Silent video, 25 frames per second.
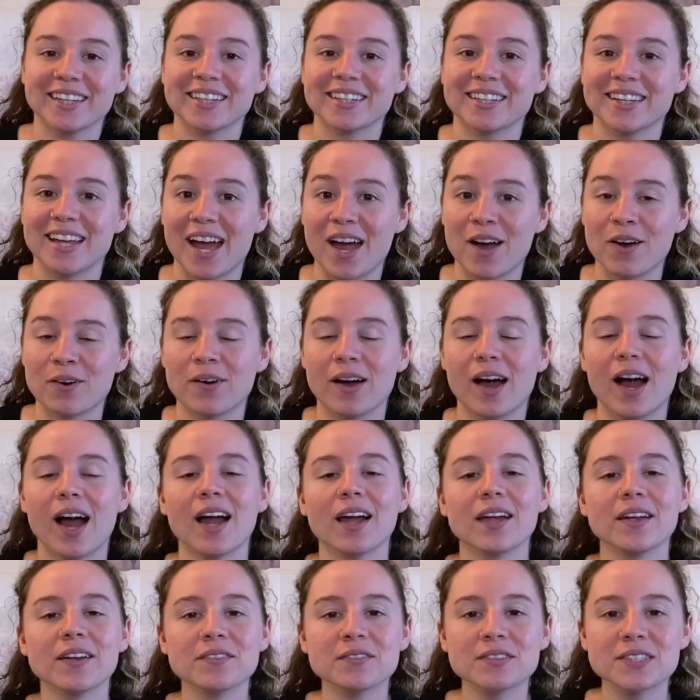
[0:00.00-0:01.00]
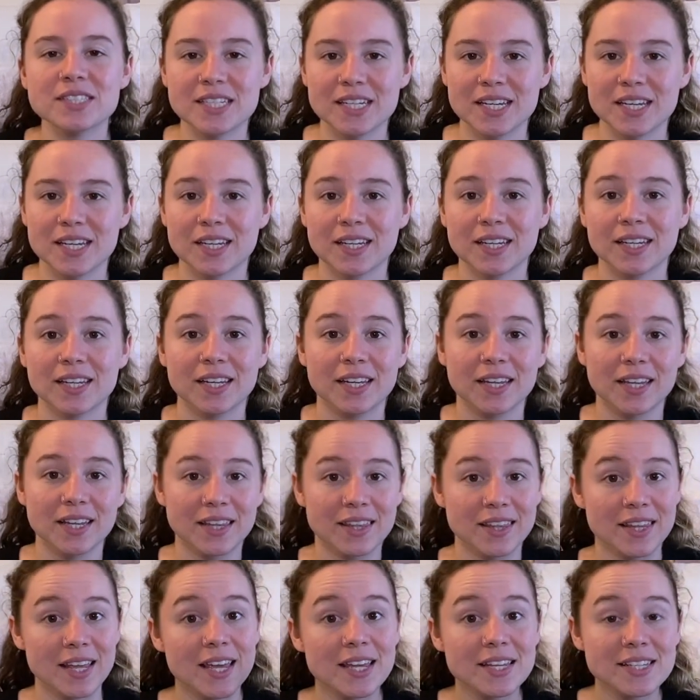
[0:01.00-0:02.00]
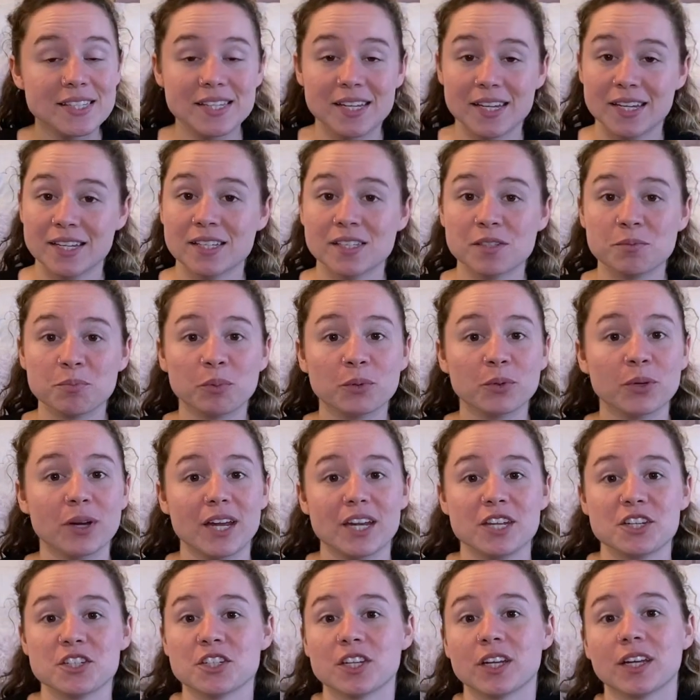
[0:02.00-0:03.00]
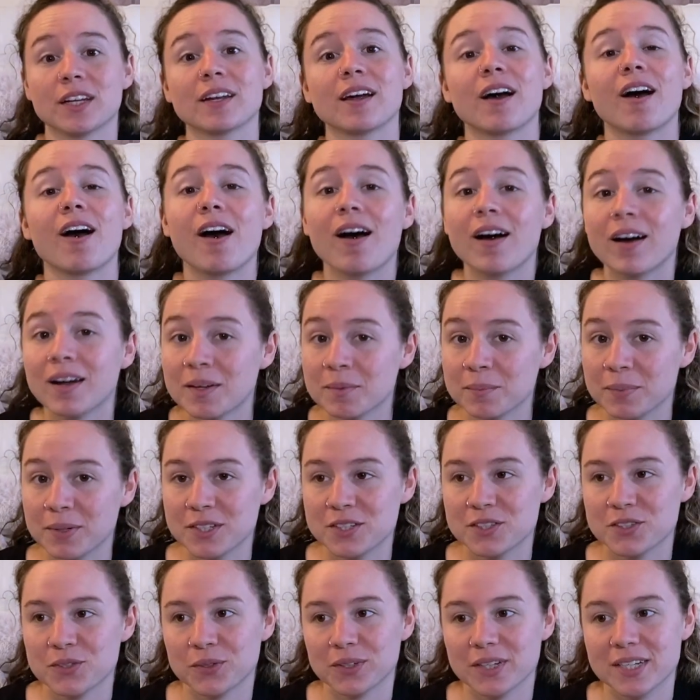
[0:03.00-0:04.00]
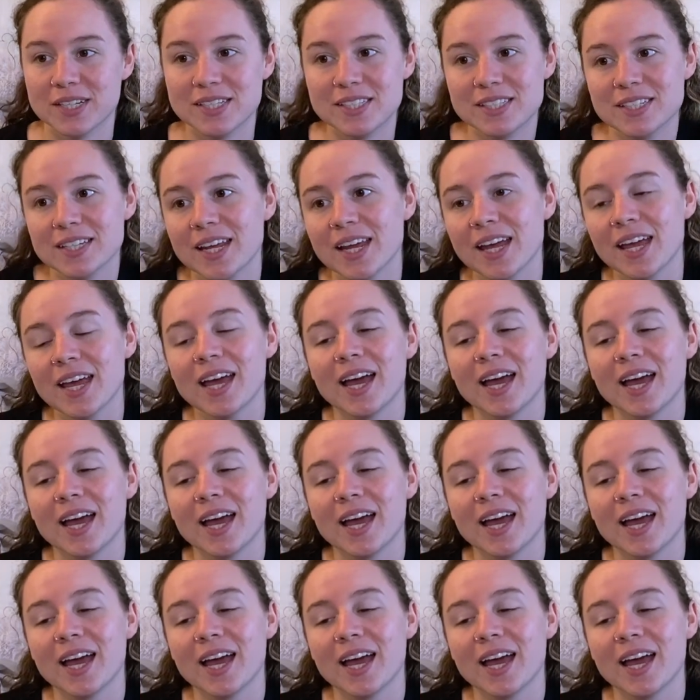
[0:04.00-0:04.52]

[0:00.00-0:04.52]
Now, I have seen this inspiration on Pinterest